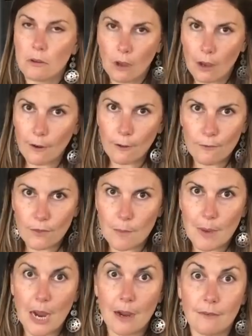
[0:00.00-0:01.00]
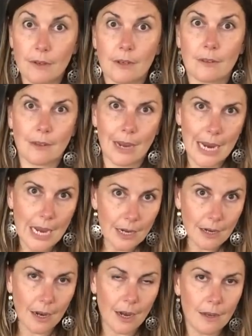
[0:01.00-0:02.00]
Not all of them have
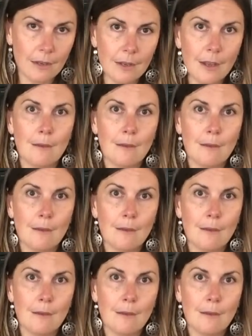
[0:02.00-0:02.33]
sciatica,